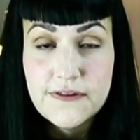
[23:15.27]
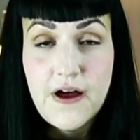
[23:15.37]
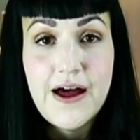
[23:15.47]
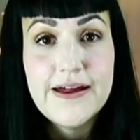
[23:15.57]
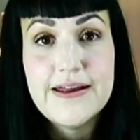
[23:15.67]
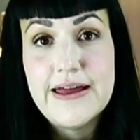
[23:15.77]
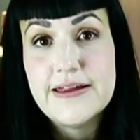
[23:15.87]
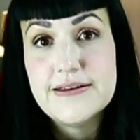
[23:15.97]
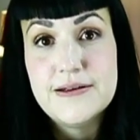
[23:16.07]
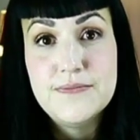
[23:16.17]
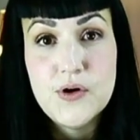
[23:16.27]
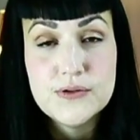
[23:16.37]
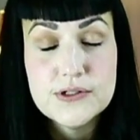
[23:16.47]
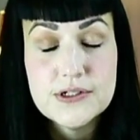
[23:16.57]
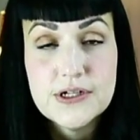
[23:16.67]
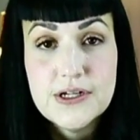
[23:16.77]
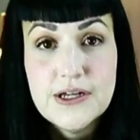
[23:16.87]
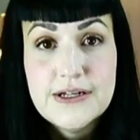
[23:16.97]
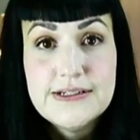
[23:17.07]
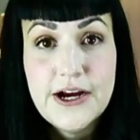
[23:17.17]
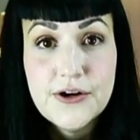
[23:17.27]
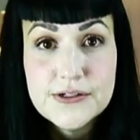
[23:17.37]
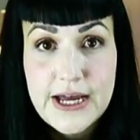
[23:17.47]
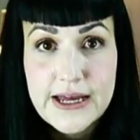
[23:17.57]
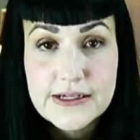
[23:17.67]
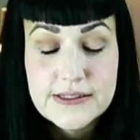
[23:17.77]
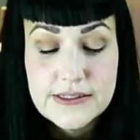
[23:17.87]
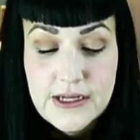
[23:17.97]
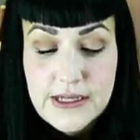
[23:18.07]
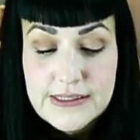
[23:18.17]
thought and in most tarot decks,